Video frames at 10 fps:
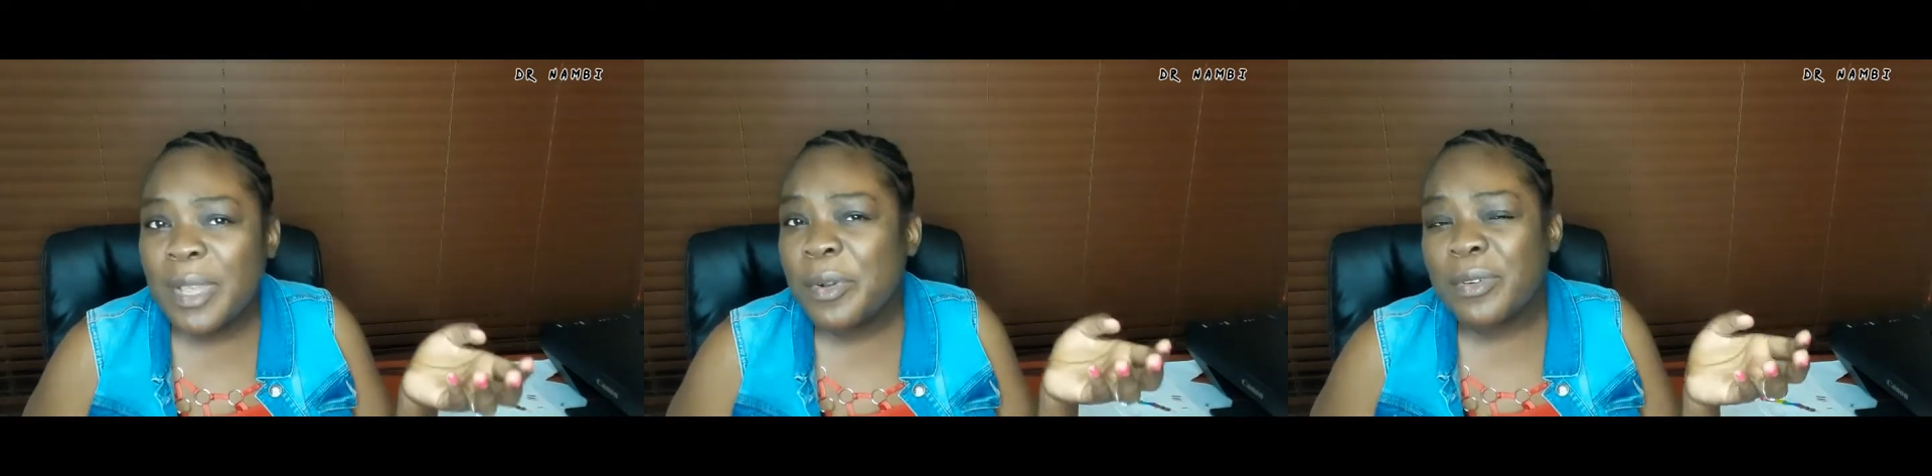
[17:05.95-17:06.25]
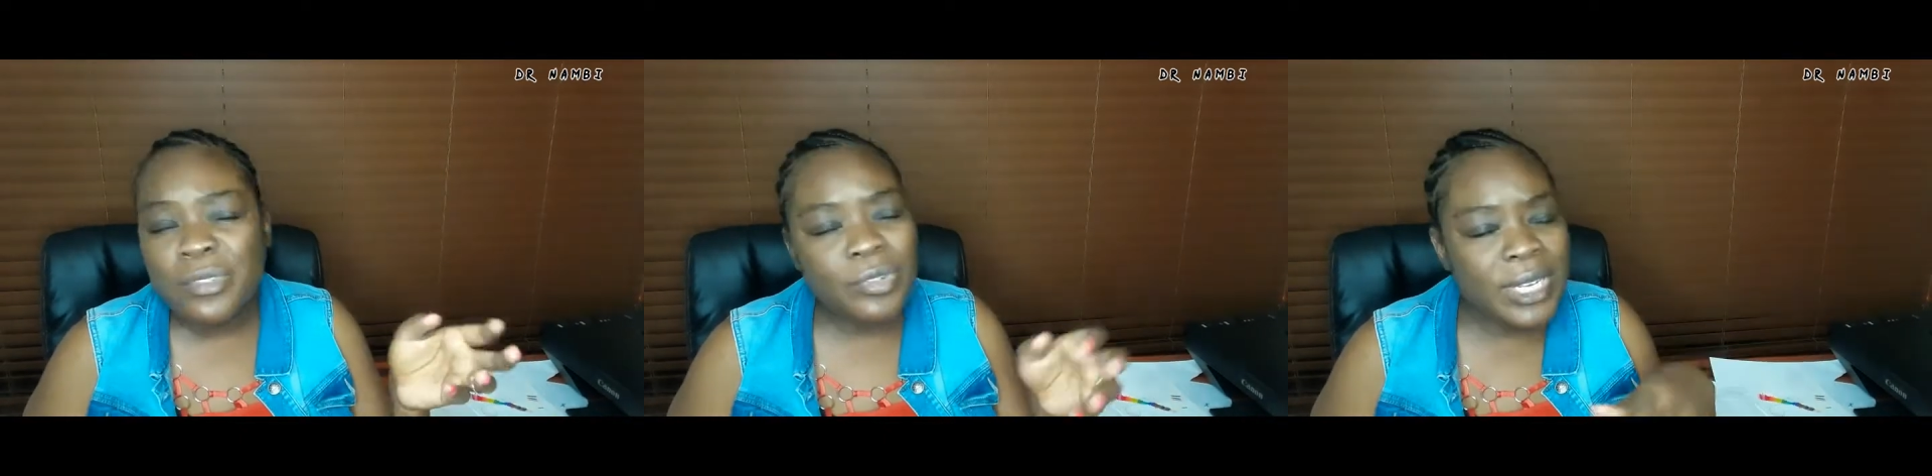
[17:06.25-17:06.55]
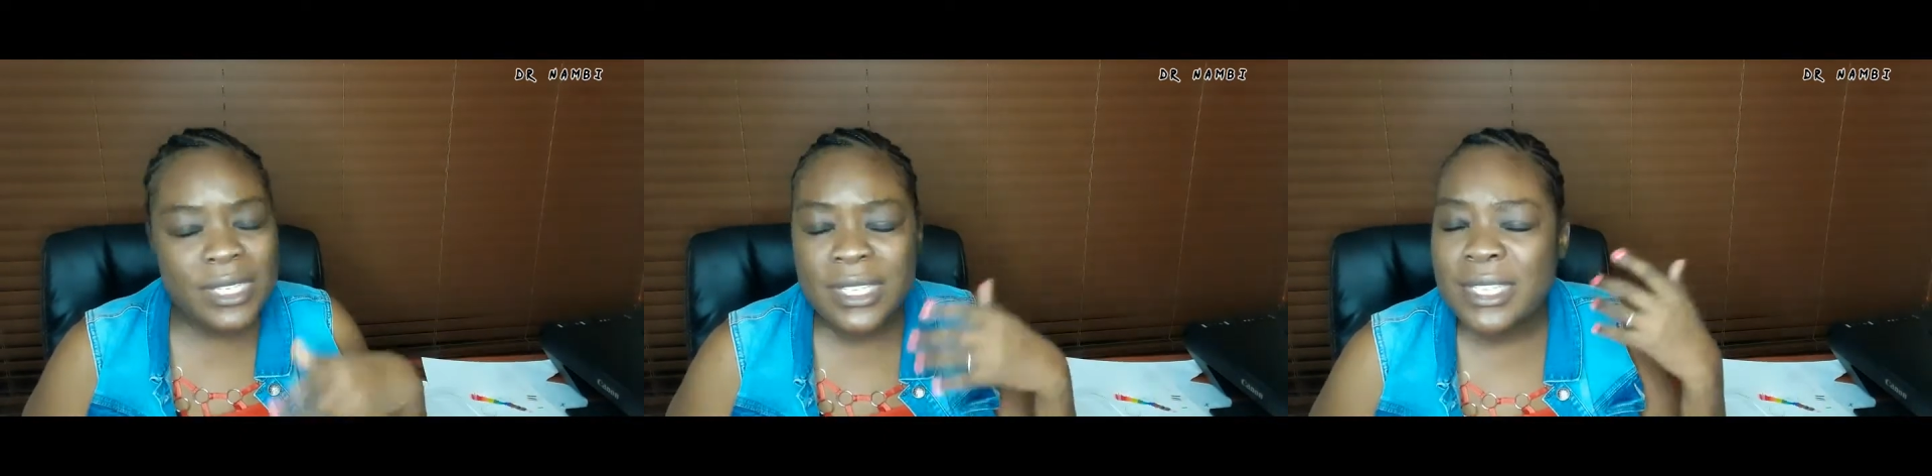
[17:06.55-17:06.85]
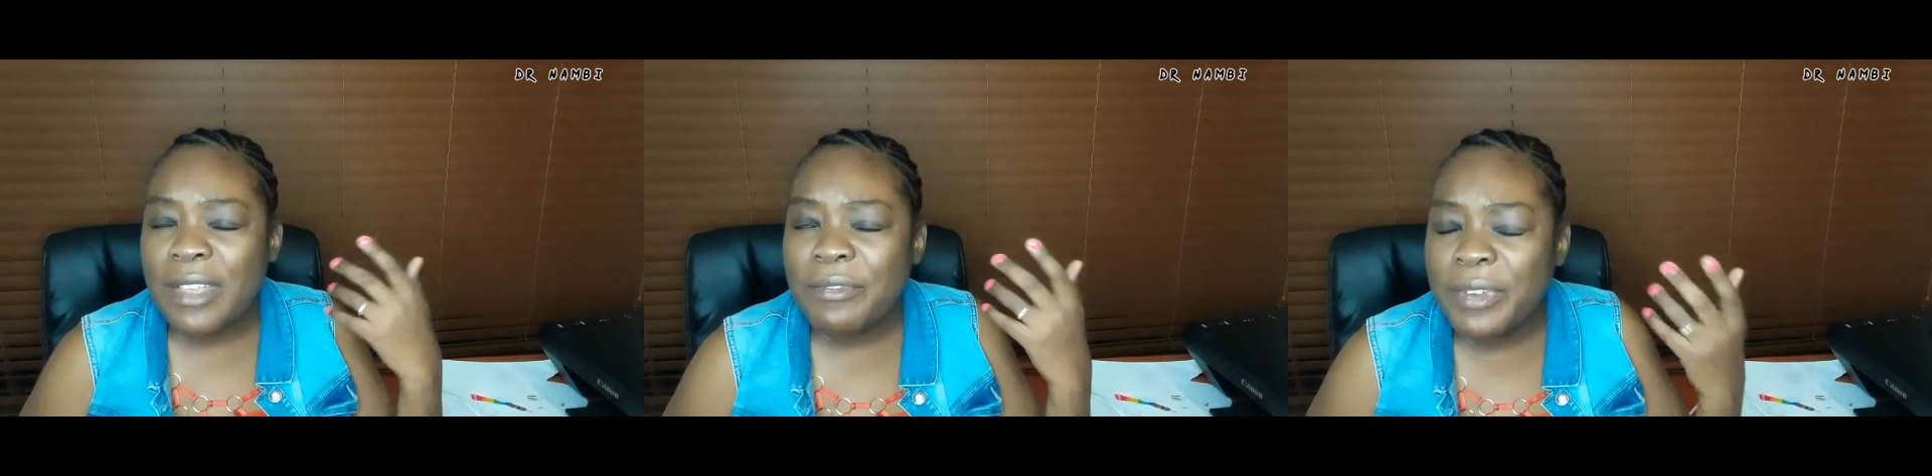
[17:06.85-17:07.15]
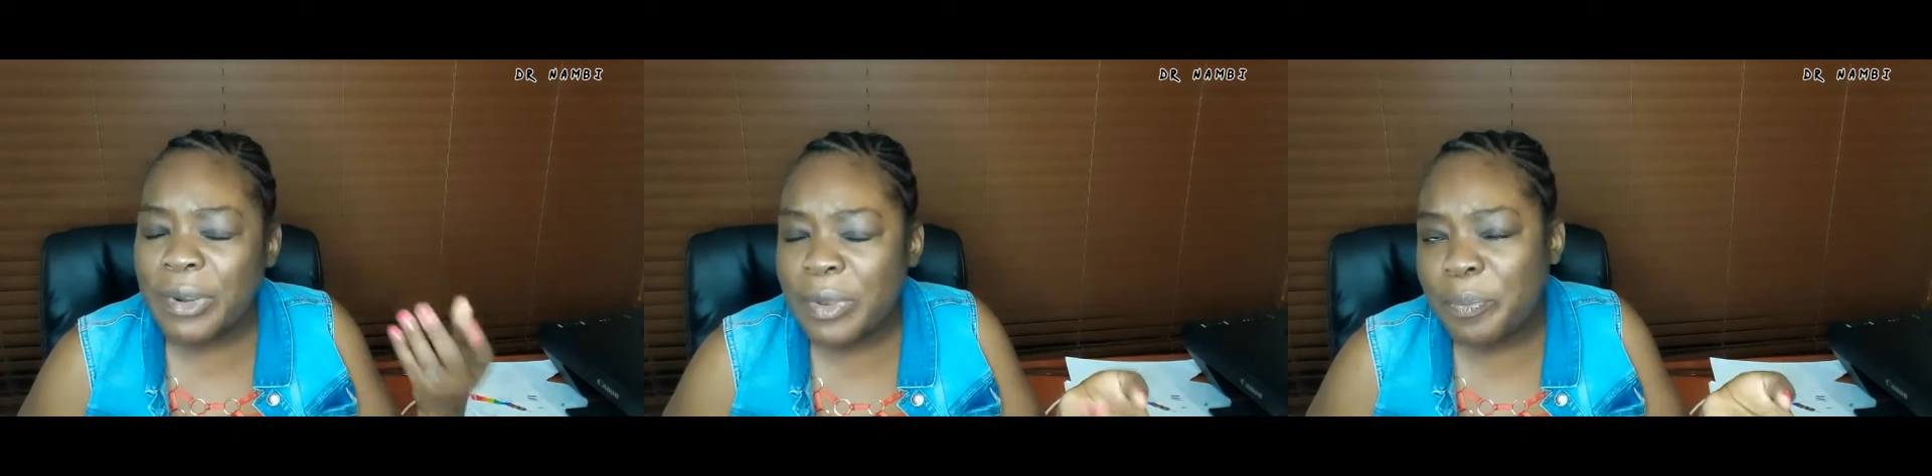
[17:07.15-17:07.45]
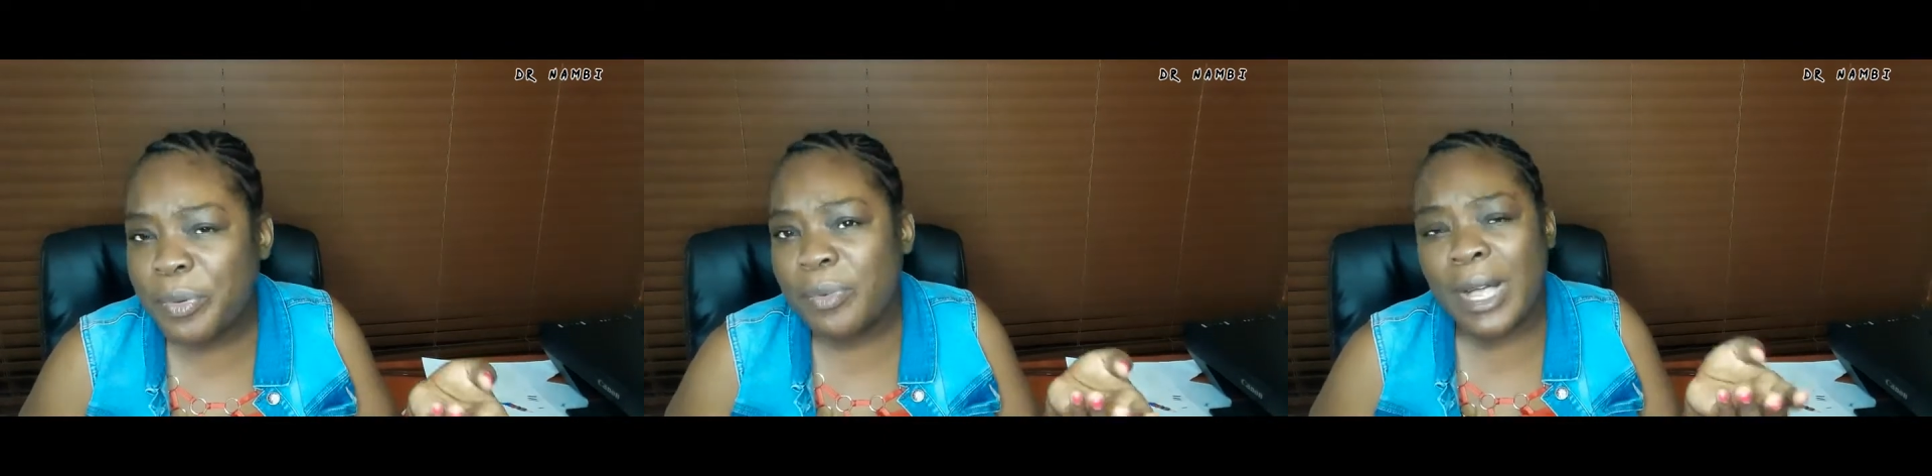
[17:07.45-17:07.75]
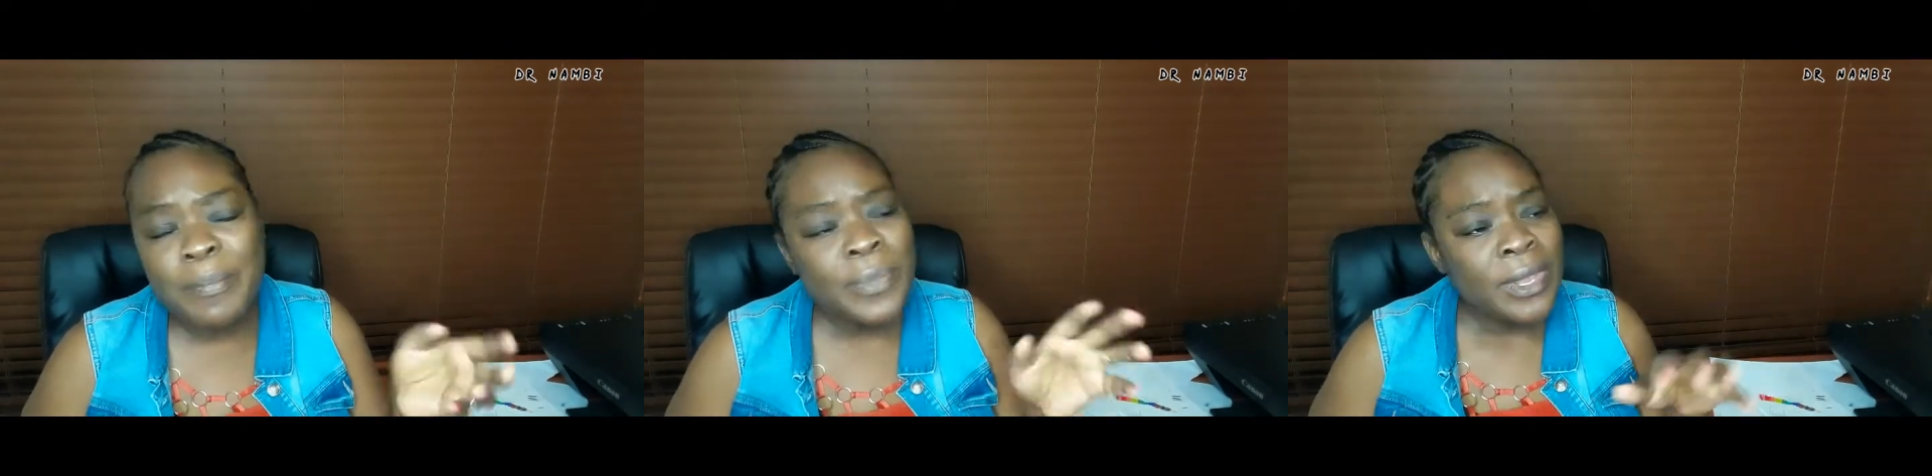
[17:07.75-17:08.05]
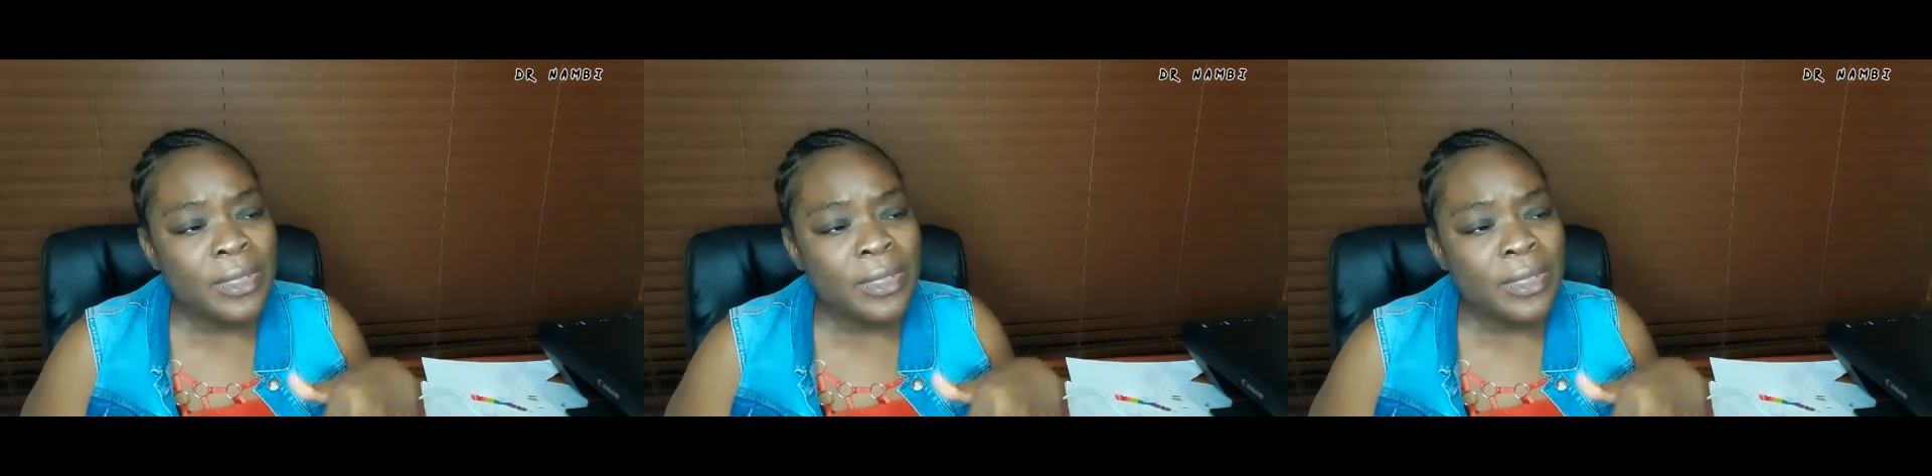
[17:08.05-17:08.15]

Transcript: the contractions are very poor,